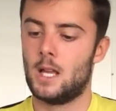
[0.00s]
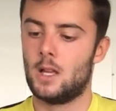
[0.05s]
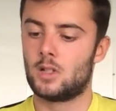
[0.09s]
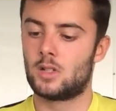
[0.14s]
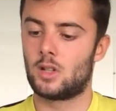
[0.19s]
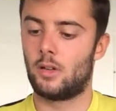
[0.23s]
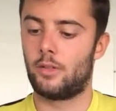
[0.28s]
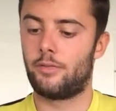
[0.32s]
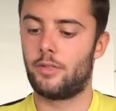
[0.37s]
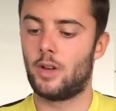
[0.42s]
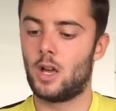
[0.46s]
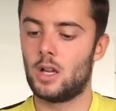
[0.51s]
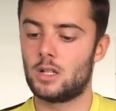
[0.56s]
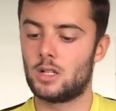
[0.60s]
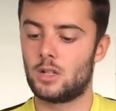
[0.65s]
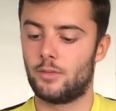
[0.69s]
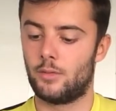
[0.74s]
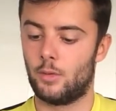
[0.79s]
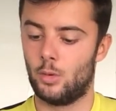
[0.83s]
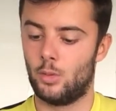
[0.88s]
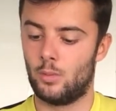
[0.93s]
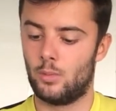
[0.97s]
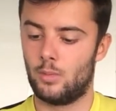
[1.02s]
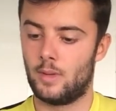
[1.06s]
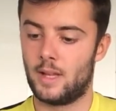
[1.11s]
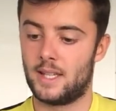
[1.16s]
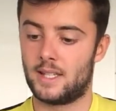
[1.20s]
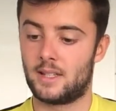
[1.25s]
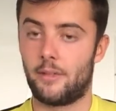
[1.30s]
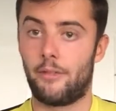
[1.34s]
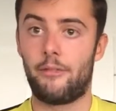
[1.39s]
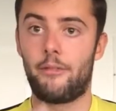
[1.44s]
So first of all,
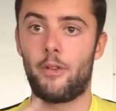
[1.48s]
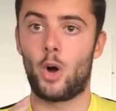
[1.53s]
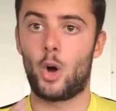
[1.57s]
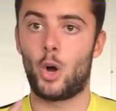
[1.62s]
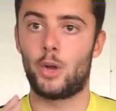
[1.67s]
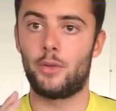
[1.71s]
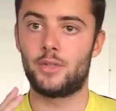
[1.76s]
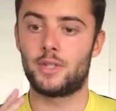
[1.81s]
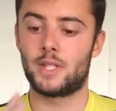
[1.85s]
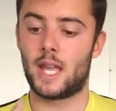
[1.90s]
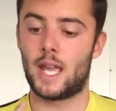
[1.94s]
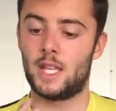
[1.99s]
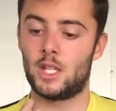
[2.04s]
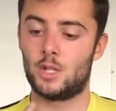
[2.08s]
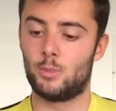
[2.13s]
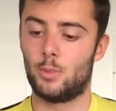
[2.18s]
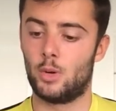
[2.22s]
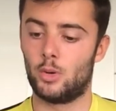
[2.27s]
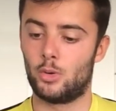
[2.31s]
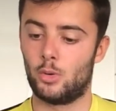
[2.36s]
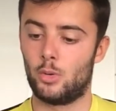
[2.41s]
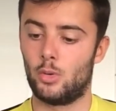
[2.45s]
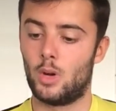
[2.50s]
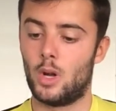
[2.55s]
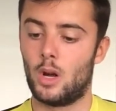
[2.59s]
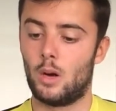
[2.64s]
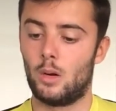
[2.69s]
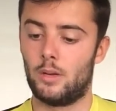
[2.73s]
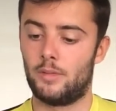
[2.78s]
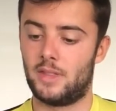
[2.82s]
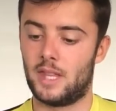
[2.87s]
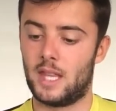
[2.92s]
it's a 5-stage model
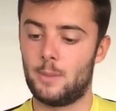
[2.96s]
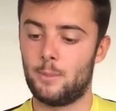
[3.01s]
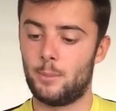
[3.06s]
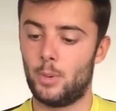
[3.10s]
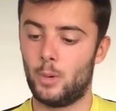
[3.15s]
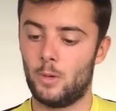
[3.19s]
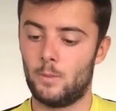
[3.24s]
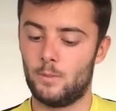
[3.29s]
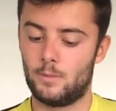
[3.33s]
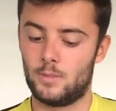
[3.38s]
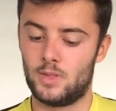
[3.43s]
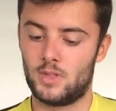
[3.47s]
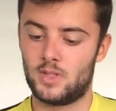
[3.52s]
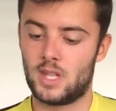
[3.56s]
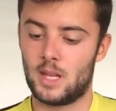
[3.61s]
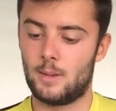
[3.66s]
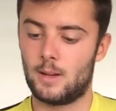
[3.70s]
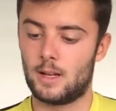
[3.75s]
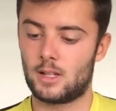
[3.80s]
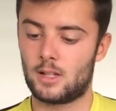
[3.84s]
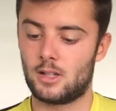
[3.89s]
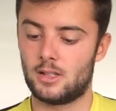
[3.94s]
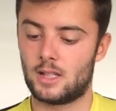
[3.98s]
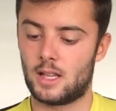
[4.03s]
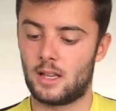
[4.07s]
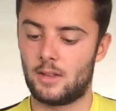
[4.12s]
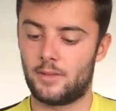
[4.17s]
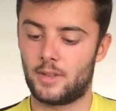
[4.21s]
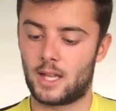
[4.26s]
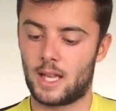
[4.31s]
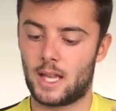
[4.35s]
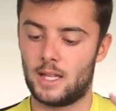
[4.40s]
with the input, stimulus
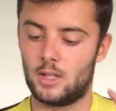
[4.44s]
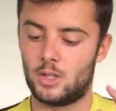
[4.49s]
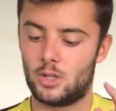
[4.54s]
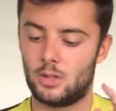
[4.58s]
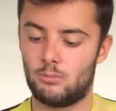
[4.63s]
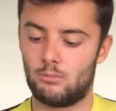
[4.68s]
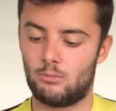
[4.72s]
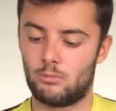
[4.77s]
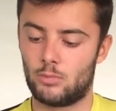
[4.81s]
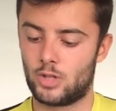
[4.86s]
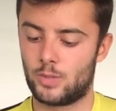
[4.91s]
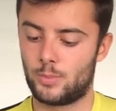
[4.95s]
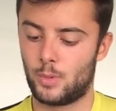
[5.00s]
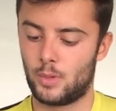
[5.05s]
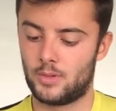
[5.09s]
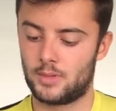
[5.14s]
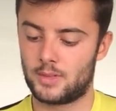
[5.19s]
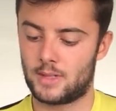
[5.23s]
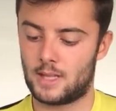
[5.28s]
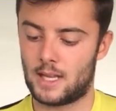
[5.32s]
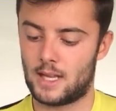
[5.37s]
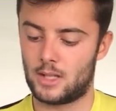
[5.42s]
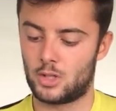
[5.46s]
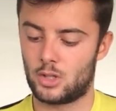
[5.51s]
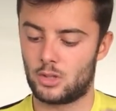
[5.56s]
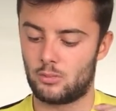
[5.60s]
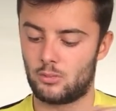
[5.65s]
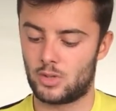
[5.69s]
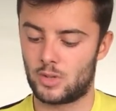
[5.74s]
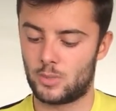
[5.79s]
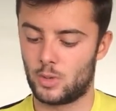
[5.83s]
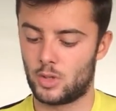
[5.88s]
identification, response
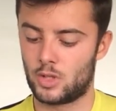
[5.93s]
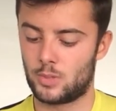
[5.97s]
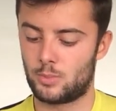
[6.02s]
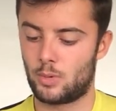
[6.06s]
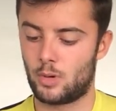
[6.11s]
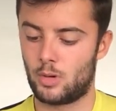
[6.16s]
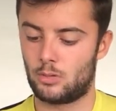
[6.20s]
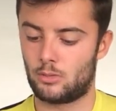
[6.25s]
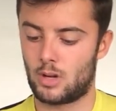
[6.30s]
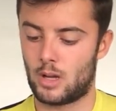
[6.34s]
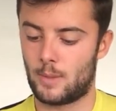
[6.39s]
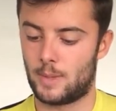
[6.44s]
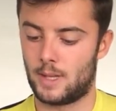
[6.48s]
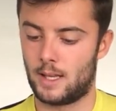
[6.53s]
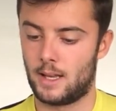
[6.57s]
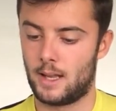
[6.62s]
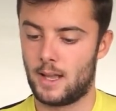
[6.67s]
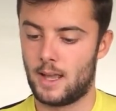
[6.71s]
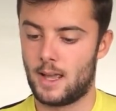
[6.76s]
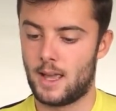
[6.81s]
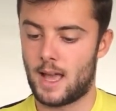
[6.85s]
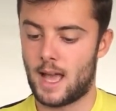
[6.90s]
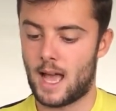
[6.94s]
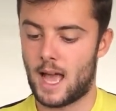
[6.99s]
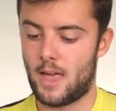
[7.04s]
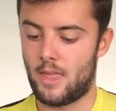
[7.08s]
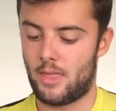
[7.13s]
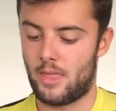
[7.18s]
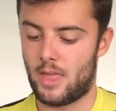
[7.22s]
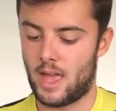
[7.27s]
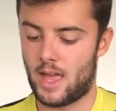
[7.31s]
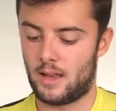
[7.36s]
selection, response programming,
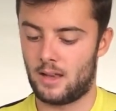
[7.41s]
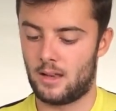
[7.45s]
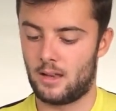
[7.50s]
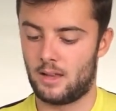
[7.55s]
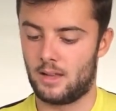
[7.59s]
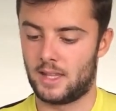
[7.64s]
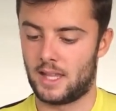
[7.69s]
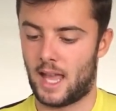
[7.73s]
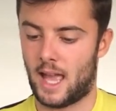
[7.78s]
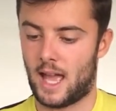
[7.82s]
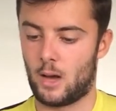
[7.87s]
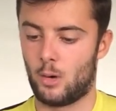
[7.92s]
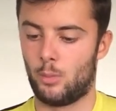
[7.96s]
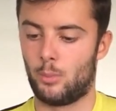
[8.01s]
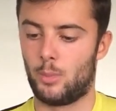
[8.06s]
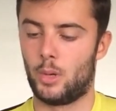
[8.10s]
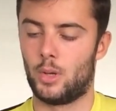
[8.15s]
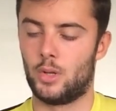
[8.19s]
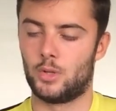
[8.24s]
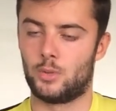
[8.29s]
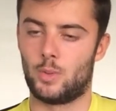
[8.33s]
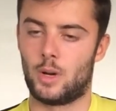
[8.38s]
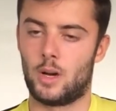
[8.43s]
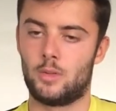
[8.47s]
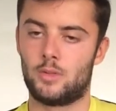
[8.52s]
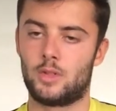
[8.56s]
and then the output as well.